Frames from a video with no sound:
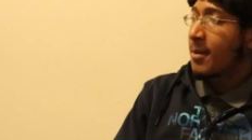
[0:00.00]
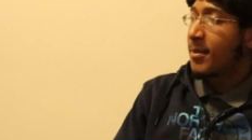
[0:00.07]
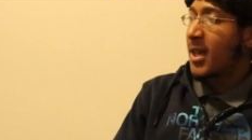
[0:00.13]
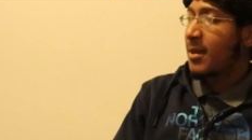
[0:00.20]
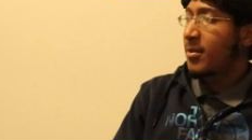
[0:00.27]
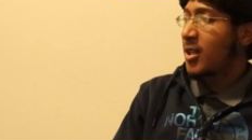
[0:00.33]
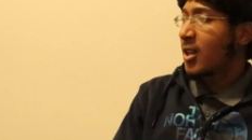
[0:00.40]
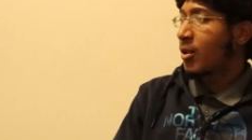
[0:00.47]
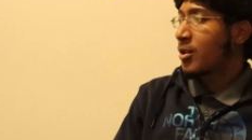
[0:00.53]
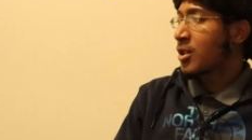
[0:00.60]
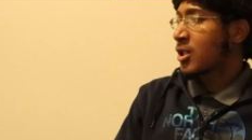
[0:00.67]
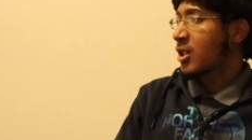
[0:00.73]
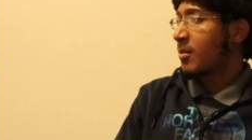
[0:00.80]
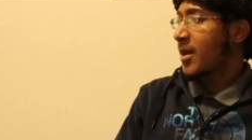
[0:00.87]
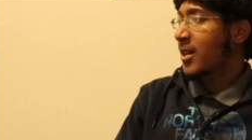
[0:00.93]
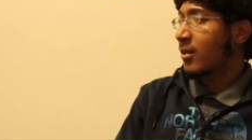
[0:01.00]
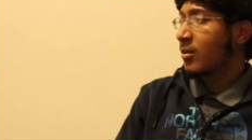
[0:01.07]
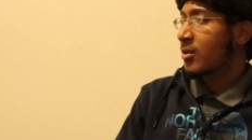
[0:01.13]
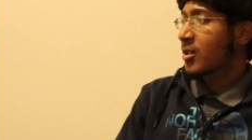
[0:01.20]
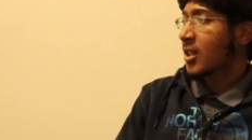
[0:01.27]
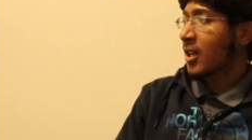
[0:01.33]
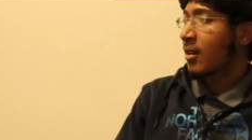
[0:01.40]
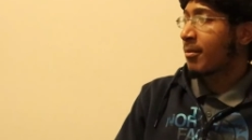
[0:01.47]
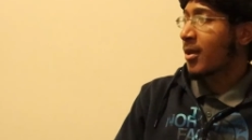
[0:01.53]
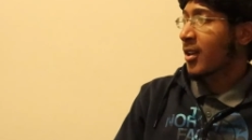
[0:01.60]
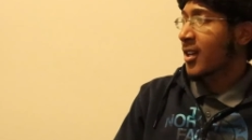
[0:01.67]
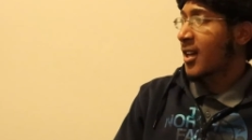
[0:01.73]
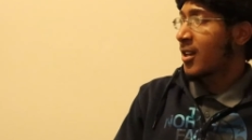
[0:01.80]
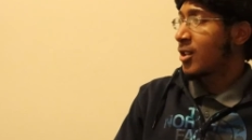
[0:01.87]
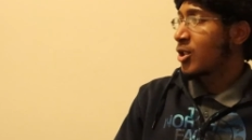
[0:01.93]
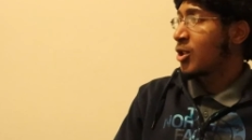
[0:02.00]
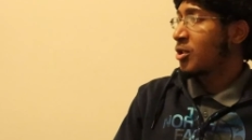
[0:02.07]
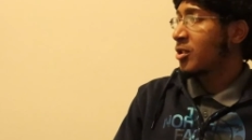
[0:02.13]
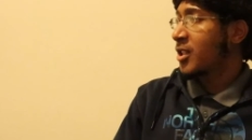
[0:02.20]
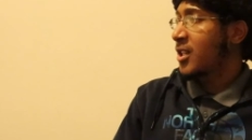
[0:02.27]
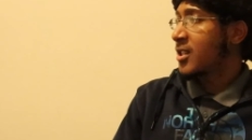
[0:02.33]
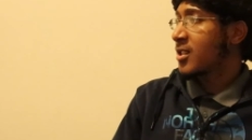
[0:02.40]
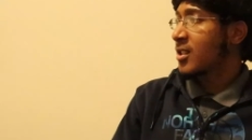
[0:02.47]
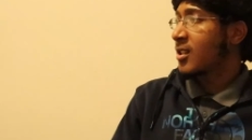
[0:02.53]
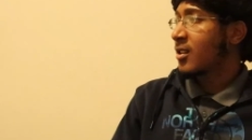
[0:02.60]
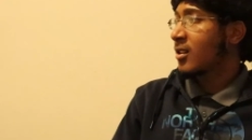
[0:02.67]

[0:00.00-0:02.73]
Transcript: Maybe no instrumentals, like I'm kind of too lazy